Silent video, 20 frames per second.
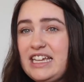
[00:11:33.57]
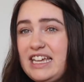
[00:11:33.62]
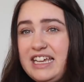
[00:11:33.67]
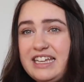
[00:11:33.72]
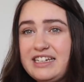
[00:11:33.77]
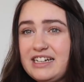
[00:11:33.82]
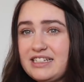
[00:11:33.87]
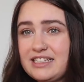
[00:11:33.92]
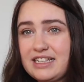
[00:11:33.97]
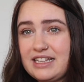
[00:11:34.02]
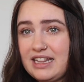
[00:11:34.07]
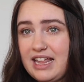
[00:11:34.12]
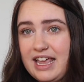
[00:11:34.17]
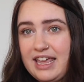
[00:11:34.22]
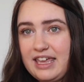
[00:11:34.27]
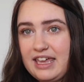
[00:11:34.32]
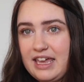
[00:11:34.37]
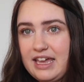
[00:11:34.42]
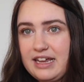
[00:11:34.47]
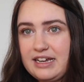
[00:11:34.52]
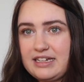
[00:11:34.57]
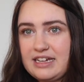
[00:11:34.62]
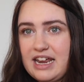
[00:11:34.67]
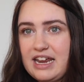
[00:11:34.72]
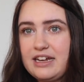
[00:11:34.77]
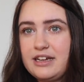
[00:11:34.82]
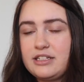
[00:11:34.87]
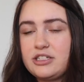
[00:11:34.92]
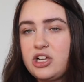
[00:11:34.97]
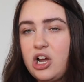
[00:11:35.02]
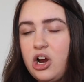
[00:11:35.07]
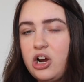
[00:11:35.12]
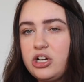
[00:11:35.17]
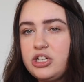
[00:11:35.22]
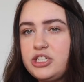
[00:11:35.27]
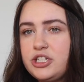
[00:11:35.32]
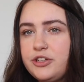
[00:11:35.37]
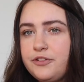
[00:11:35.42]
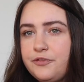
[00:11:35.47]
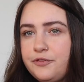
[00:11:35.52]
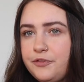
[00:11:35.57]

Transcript: he doesn't like it, and it's hard to